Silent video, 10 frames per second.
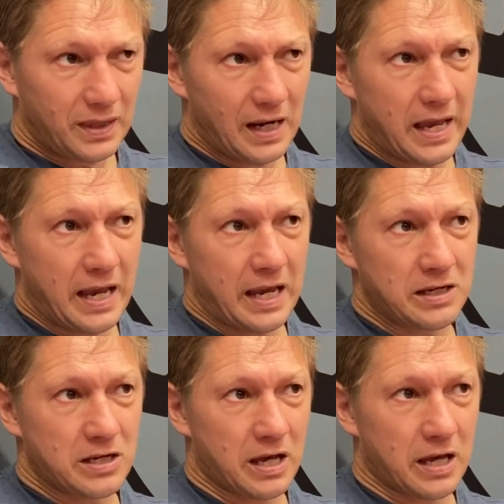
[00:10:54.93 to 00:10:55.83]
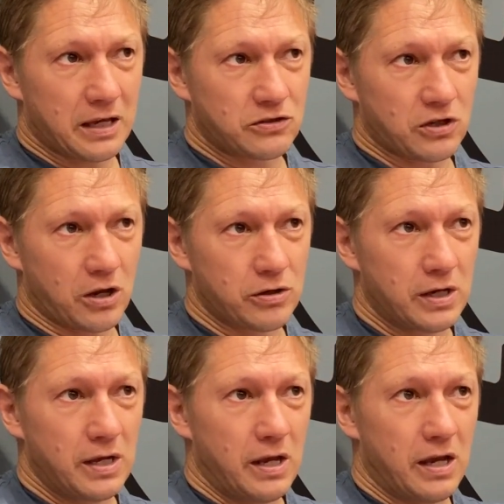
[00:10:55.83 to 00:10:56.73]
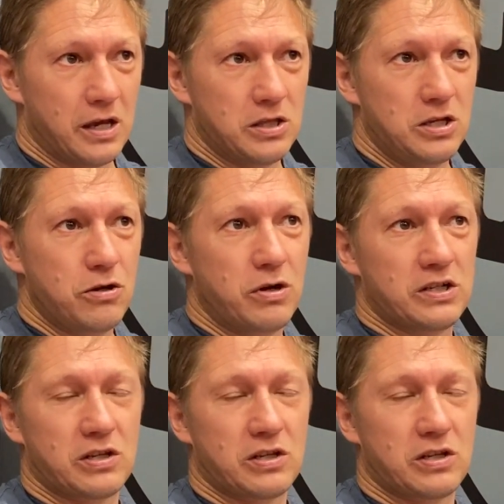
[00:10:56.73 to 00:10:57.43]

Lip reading: And so in the US,